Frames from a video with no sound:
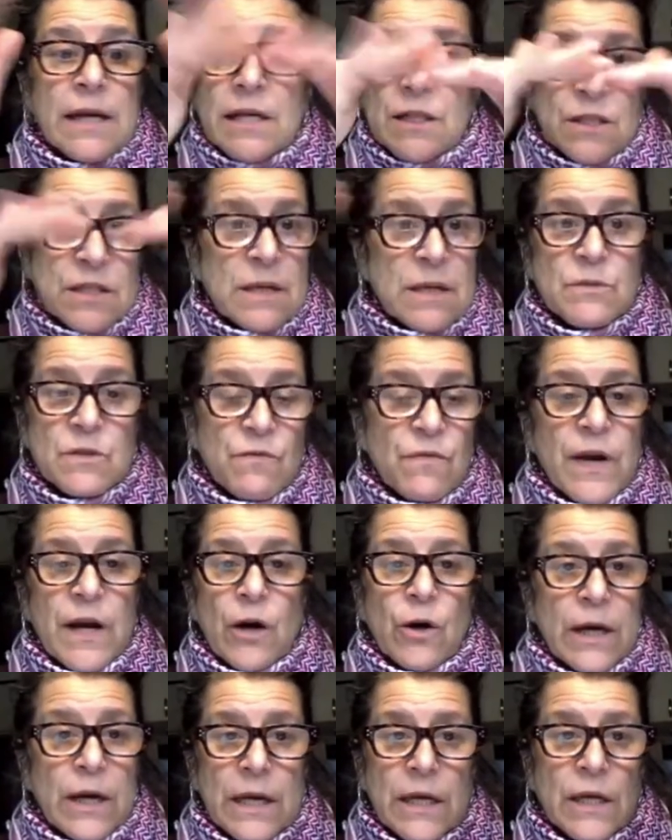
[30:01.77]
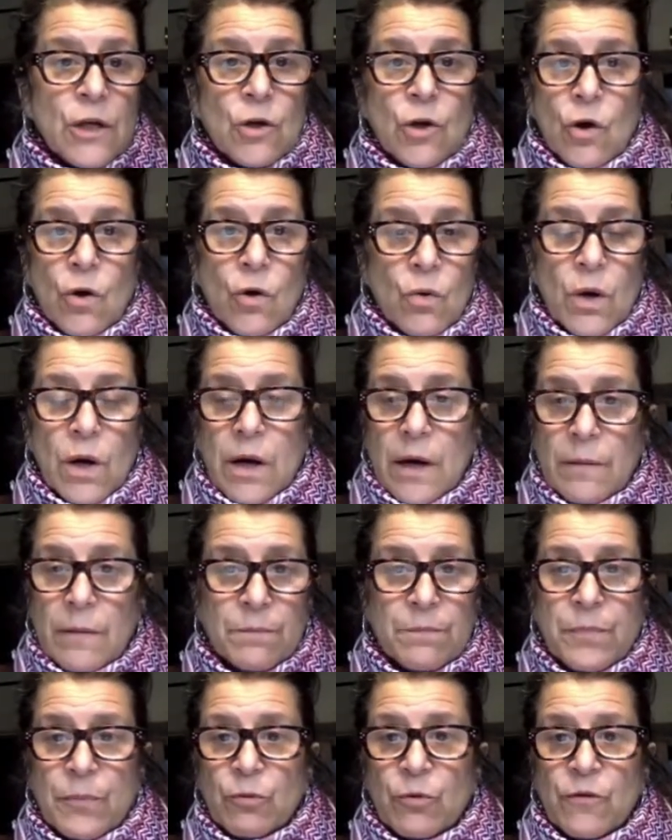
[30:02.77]
It seems very,
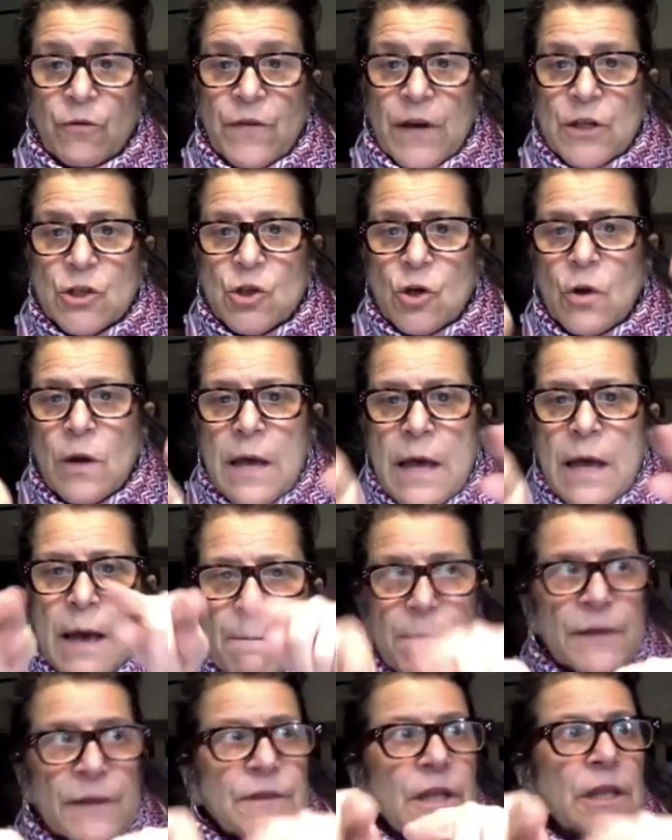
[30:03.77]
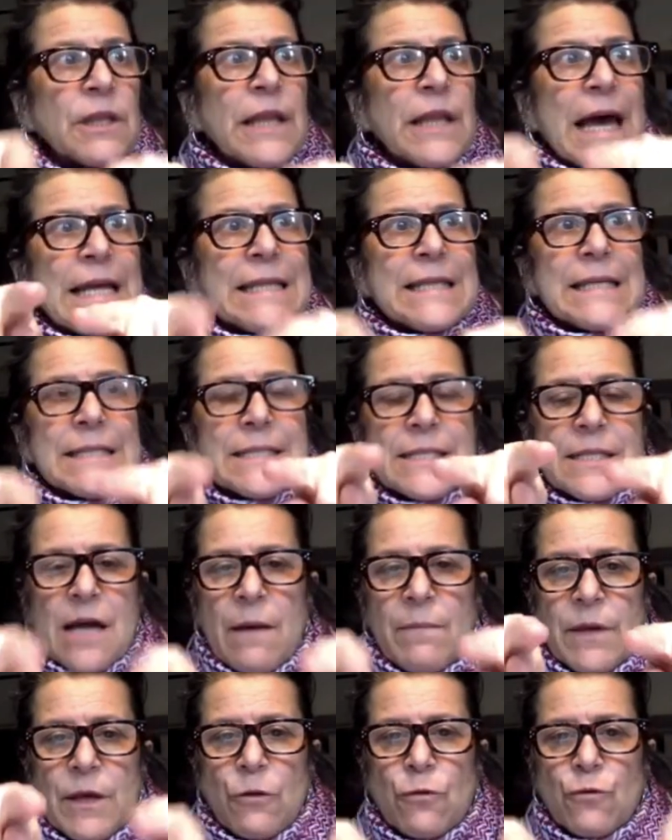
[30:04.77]
professional. But the light that's
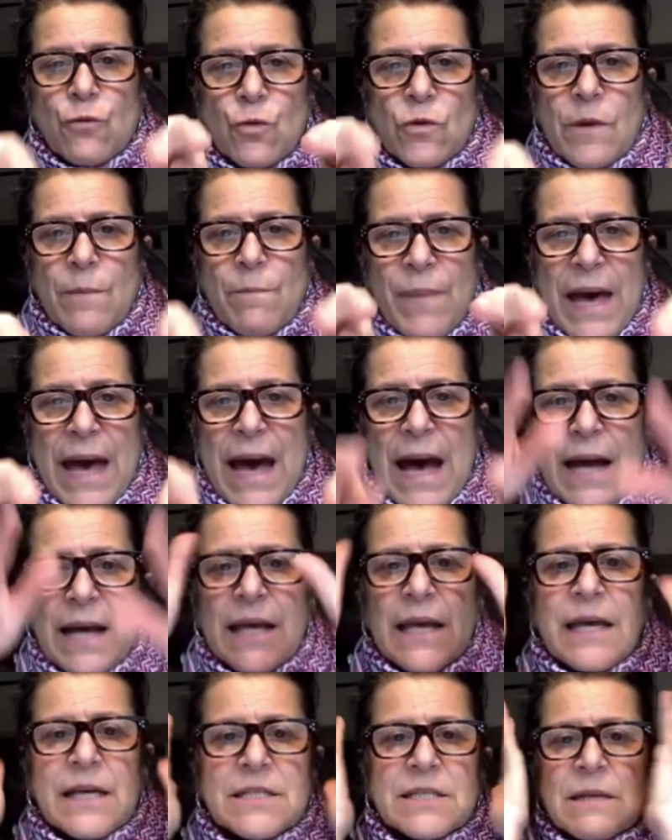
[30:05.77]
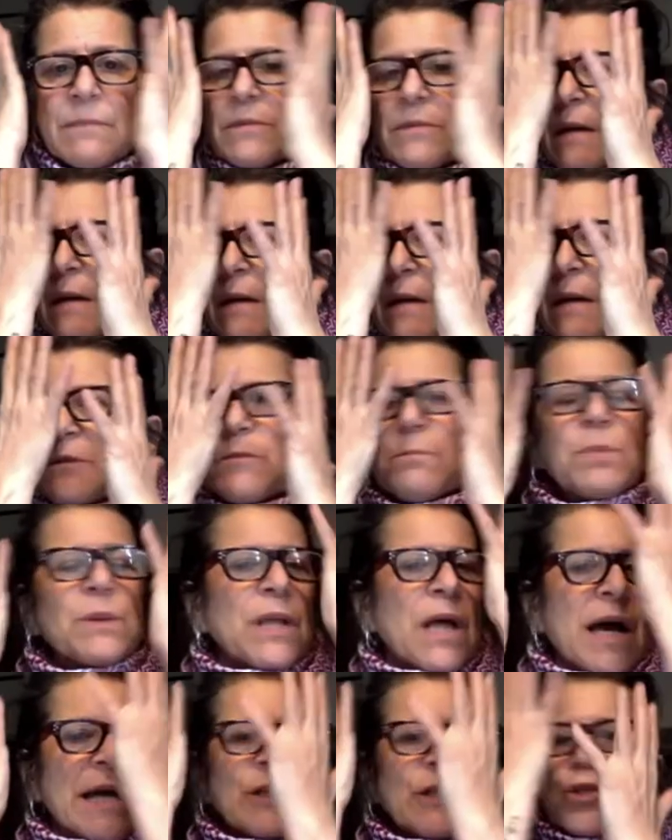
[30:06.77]
coming through the back sometimes
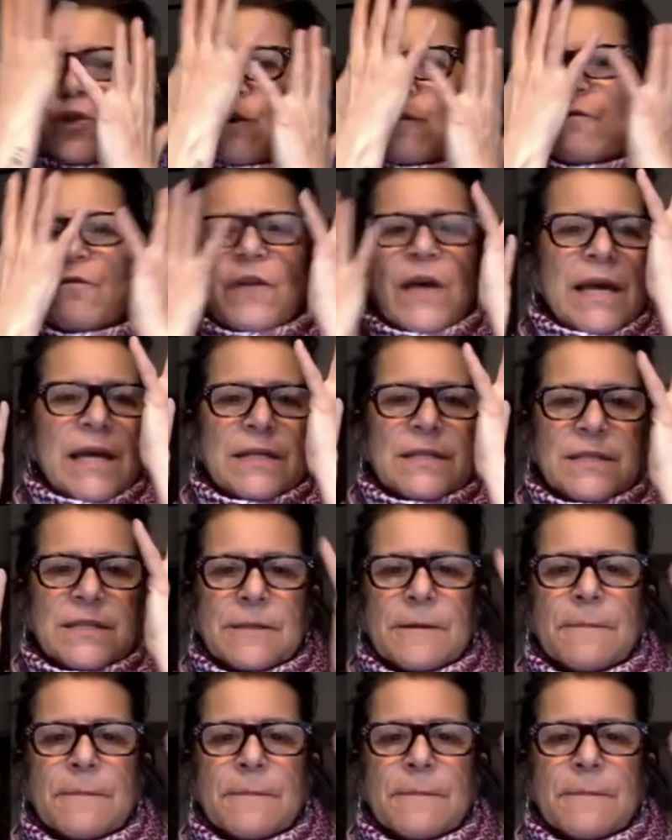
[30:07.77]
blinds your face.